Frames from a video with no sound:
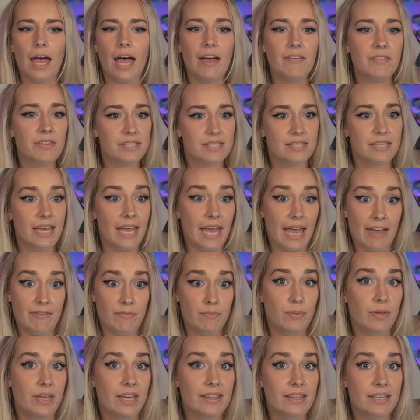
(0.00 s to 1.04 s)
Obviously, I
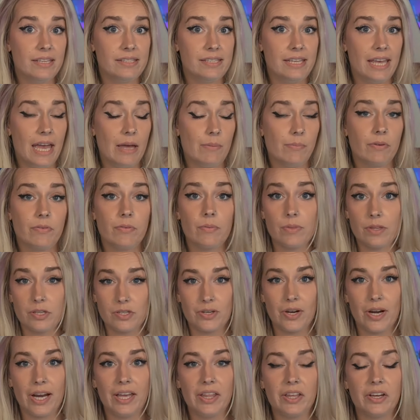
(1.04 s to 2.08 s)
haven't played this yet, but from the
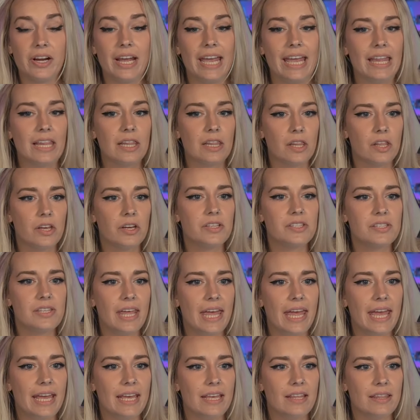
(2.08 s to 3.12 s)
trailer, it looks
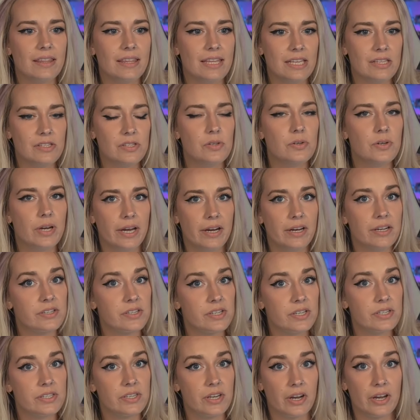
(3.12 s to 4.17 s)
like these two
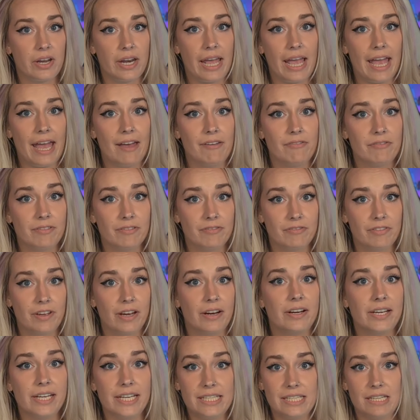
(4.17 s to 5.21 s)
characters are going to have
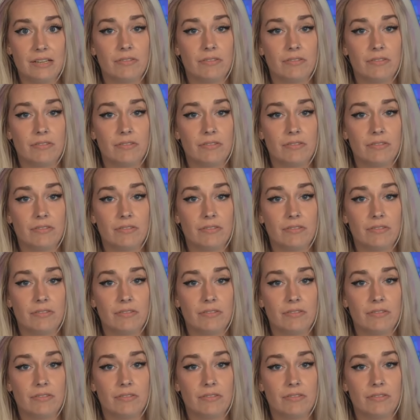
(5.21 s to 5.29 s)
very